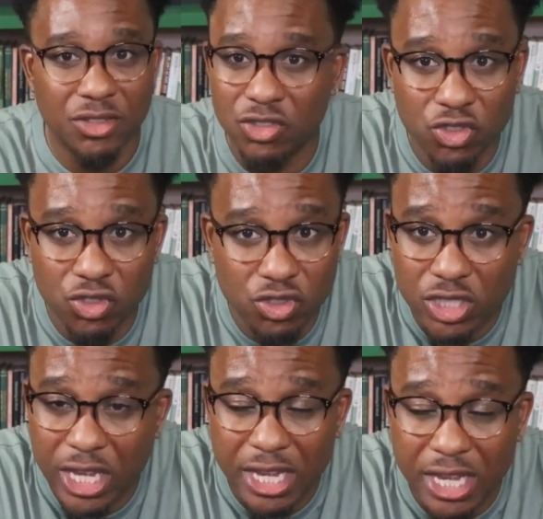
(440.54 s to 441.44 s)

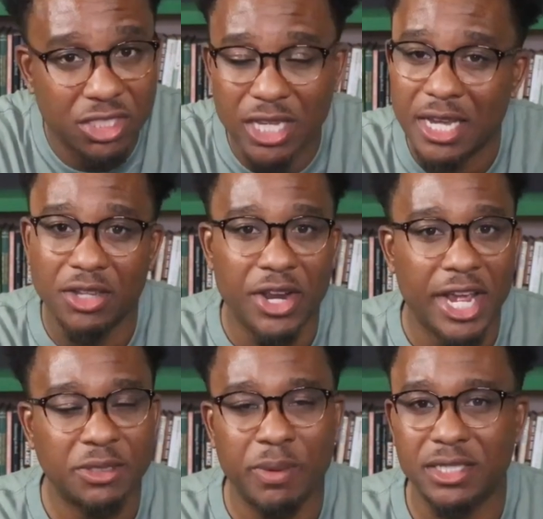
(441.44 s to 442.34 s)
Just set clear
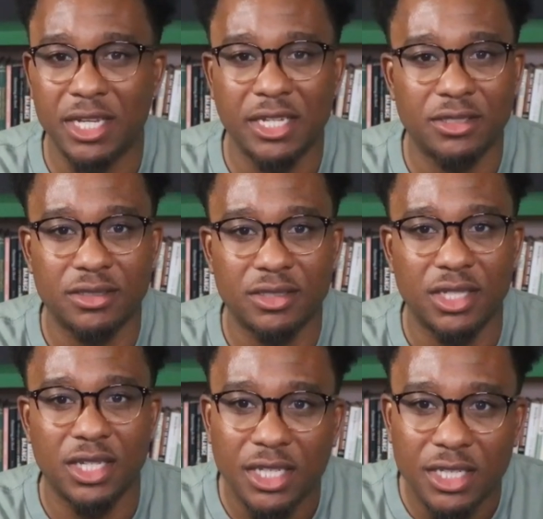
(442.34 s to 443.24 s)
expectations.
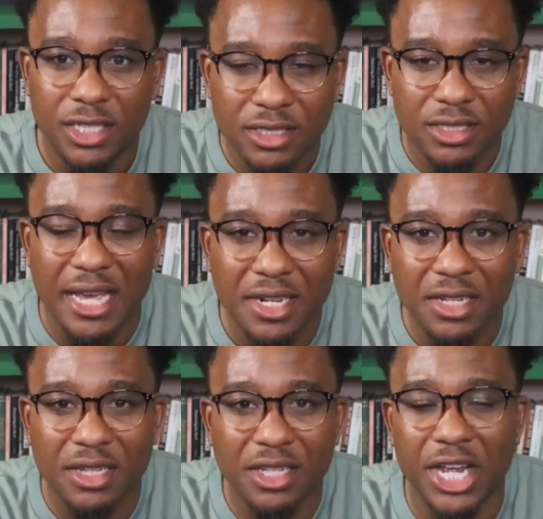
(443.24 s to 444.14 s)
Setting
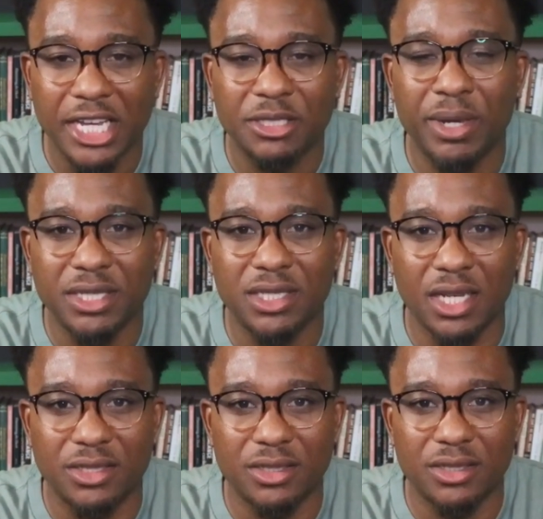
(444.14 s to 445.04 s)
clear
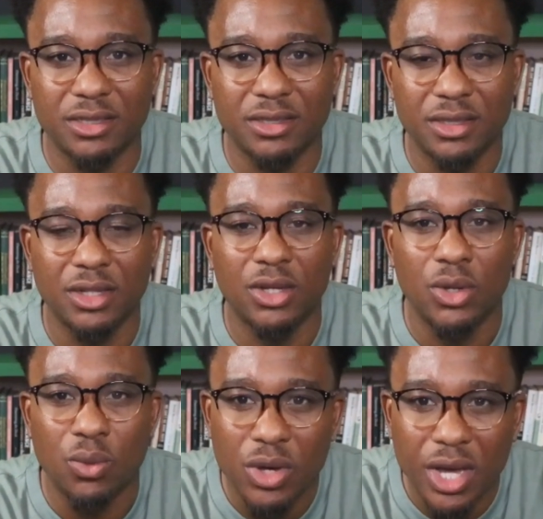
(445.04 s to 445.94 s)
expectations
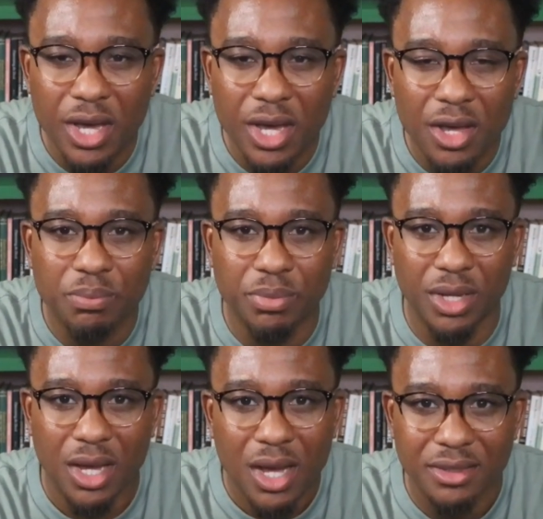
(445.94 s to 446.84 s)
will help
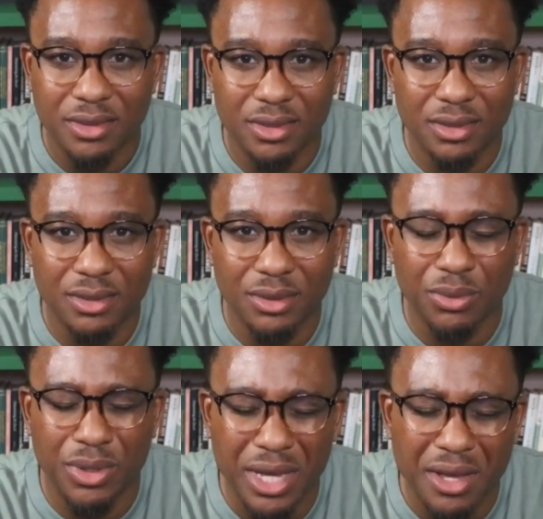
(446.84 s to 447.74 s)
us, will
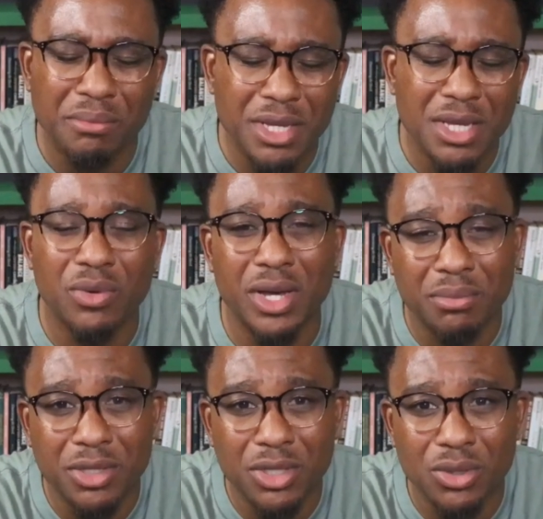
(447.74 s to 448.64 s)
help me, will help
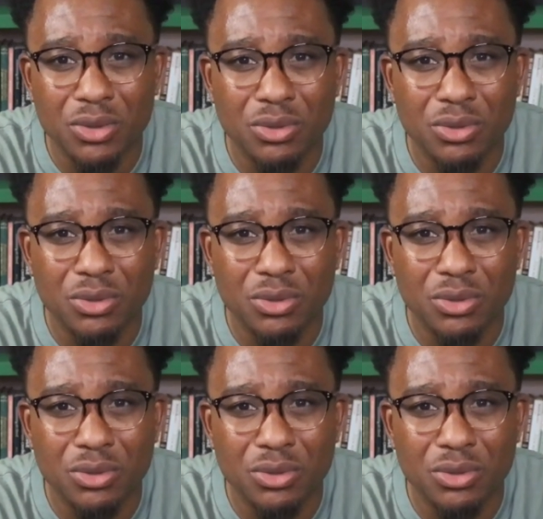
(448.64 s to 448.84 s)
you